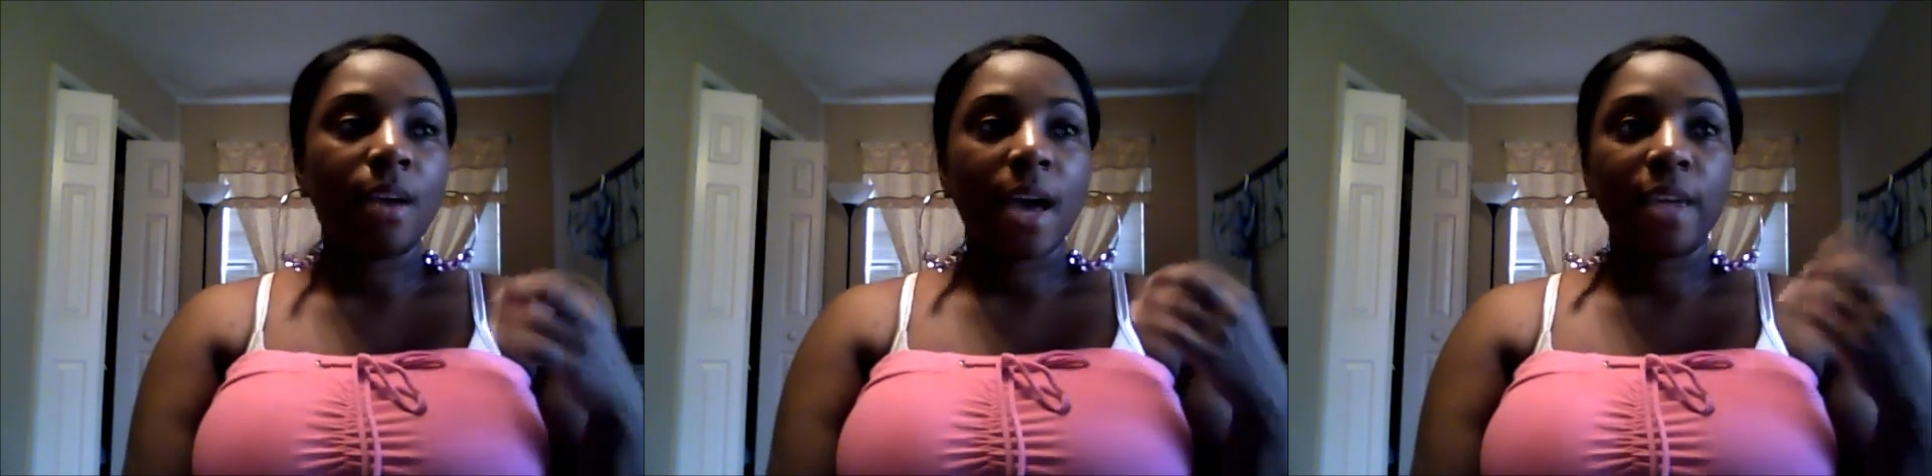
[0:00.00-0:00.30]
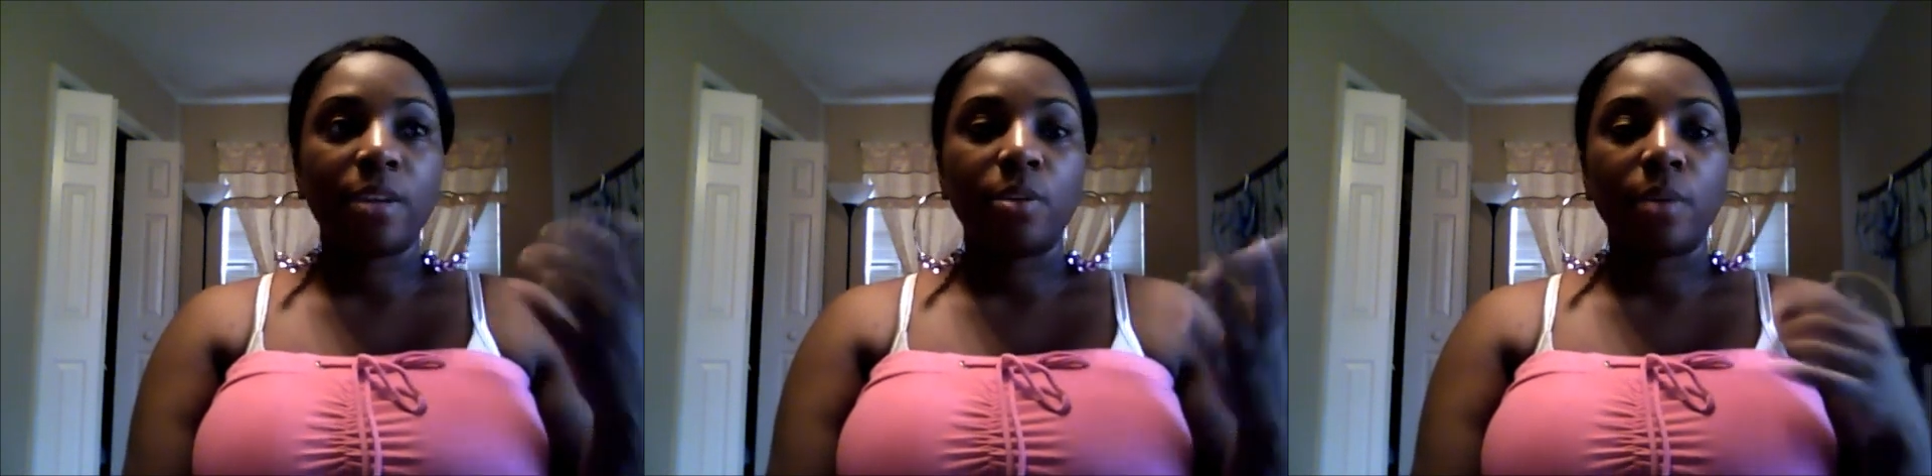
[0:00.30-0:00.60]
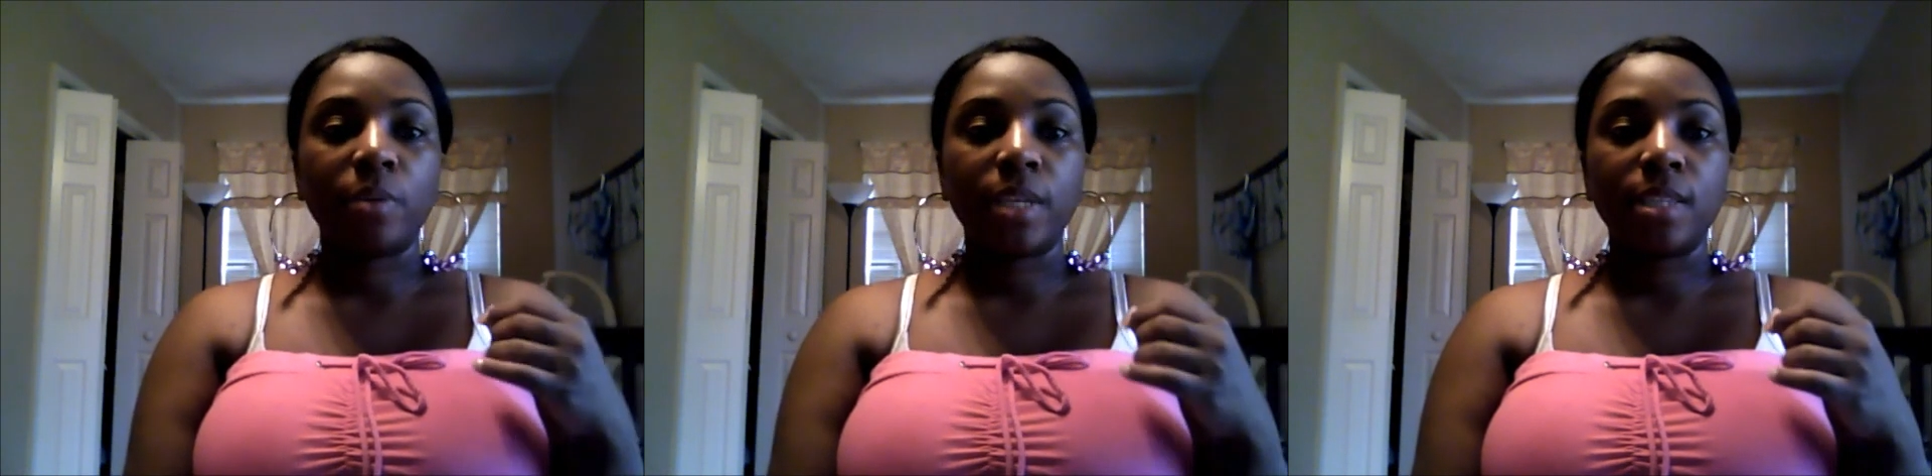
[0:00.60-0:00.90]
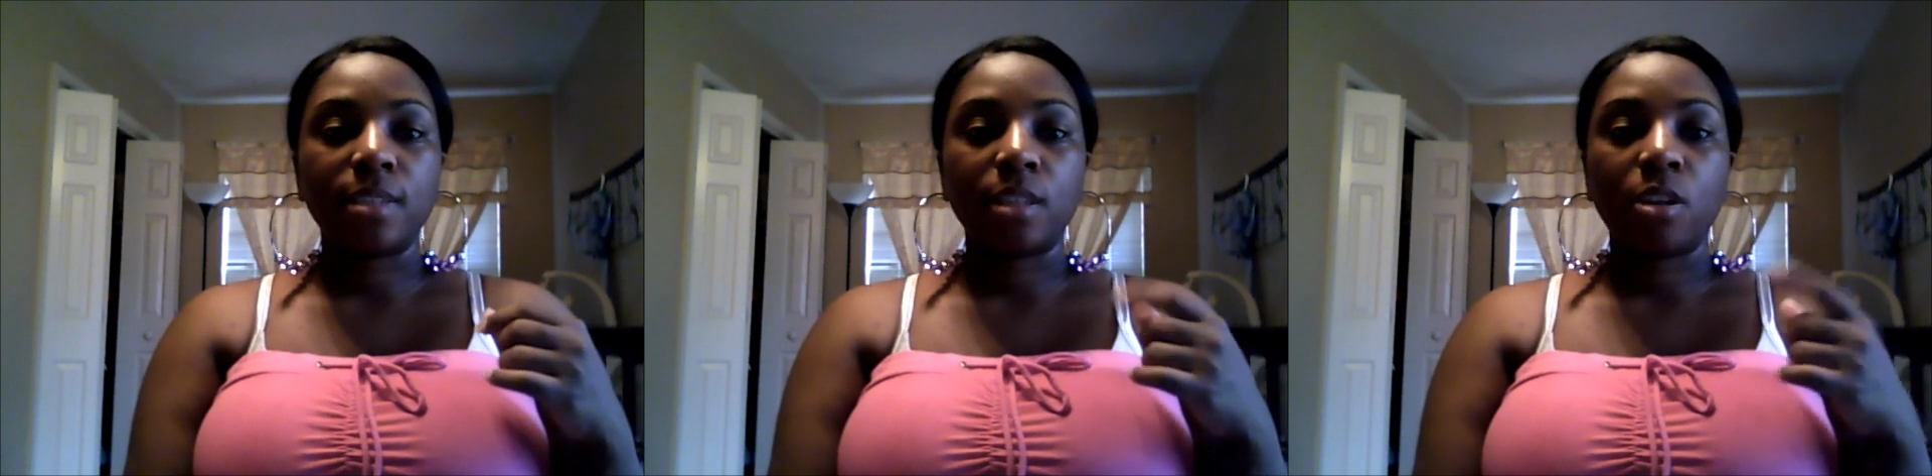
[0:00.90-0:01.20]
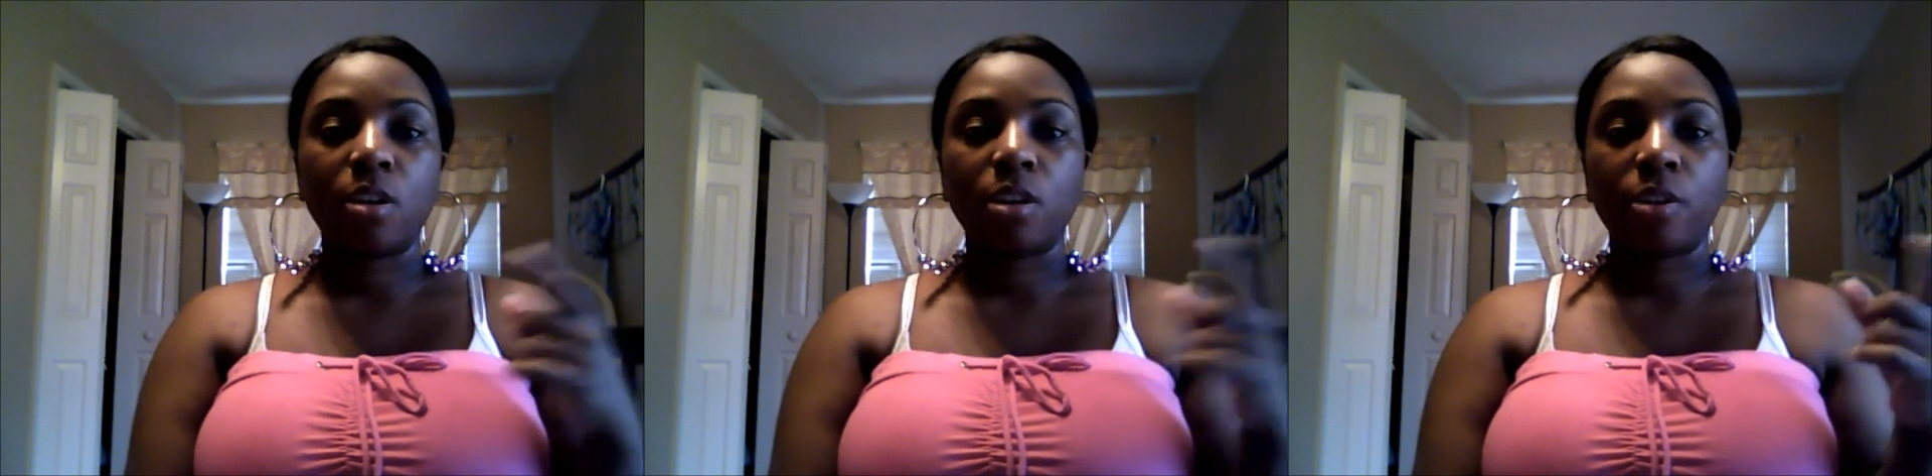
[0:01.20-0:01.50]
I know that when he does a
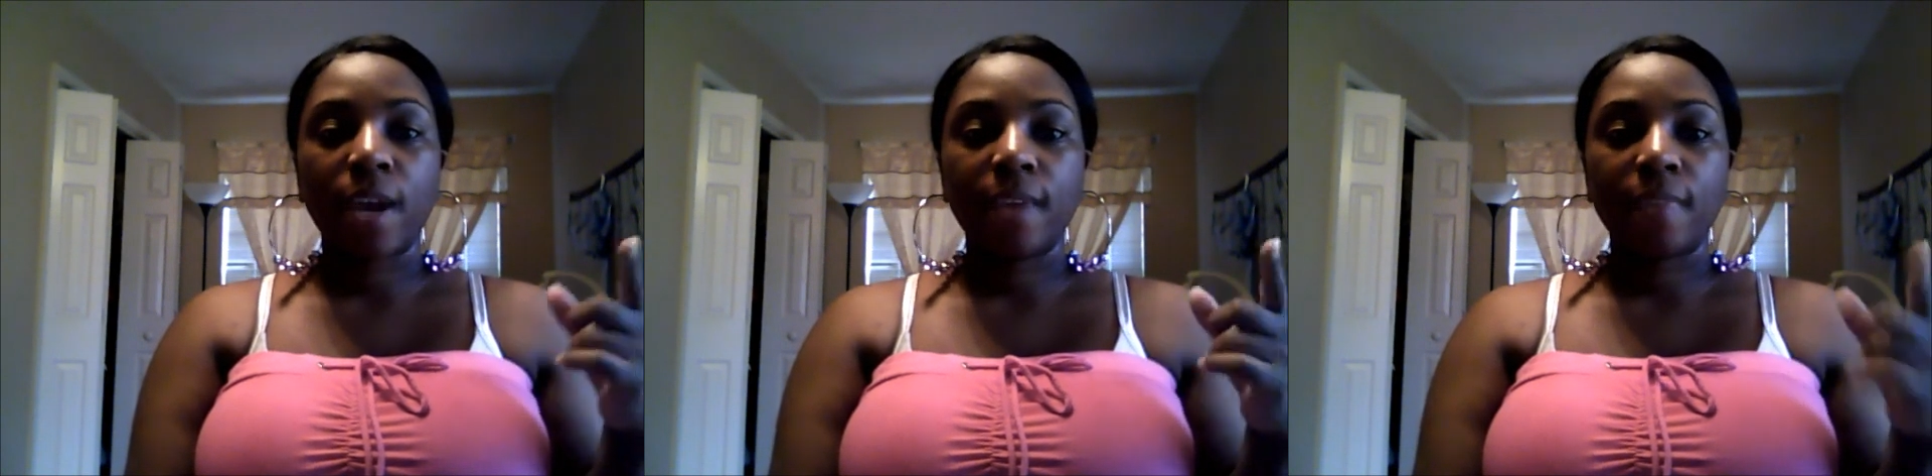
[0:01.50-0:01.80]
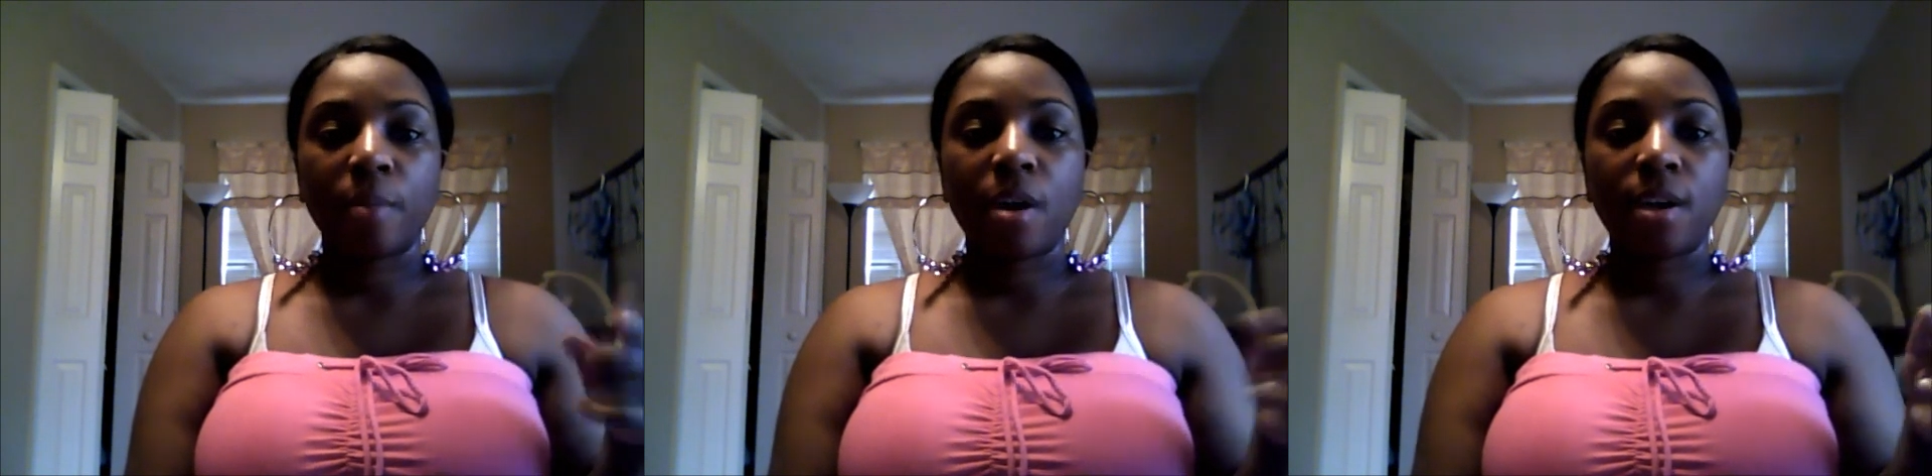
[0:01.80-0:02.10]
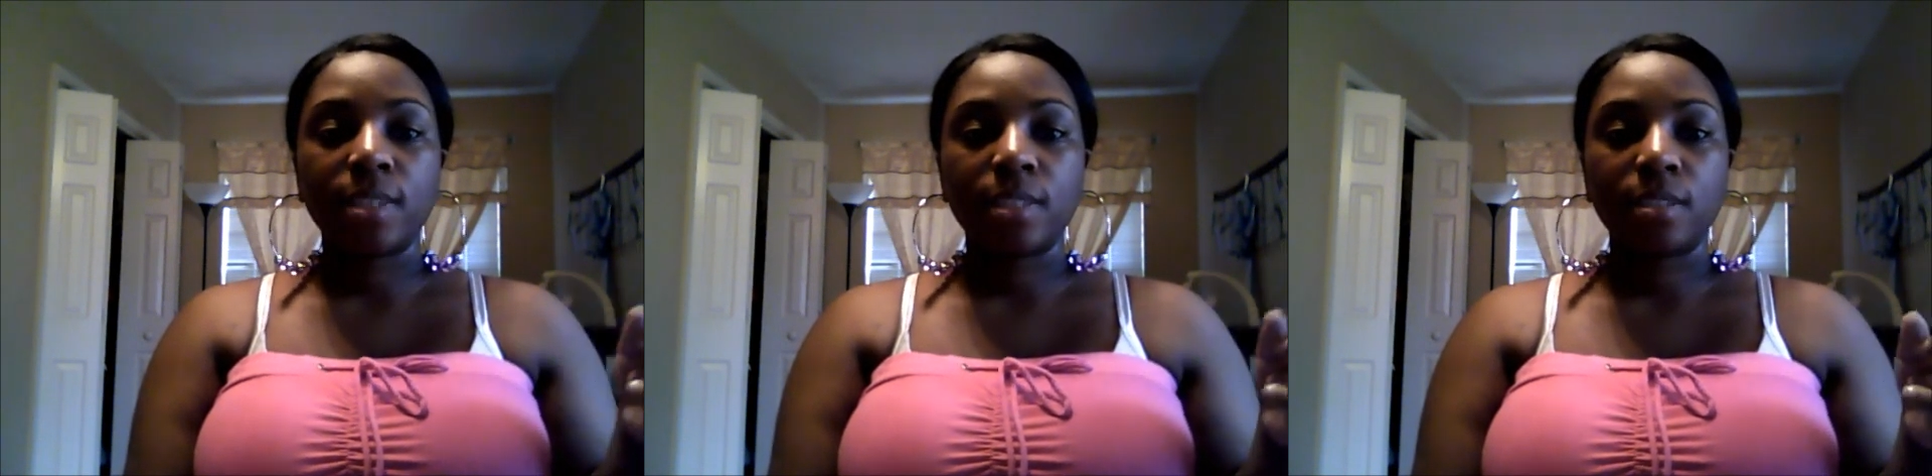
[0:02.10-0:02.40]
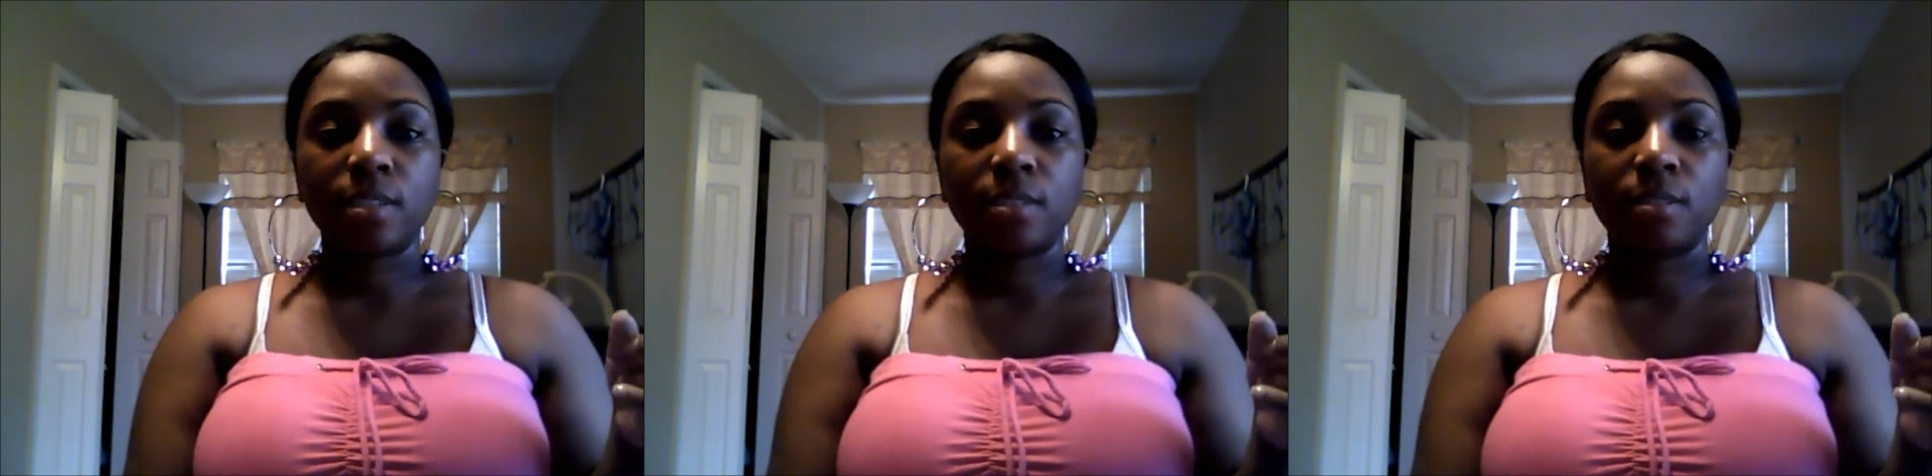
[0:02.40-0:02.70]
long cry that pauses,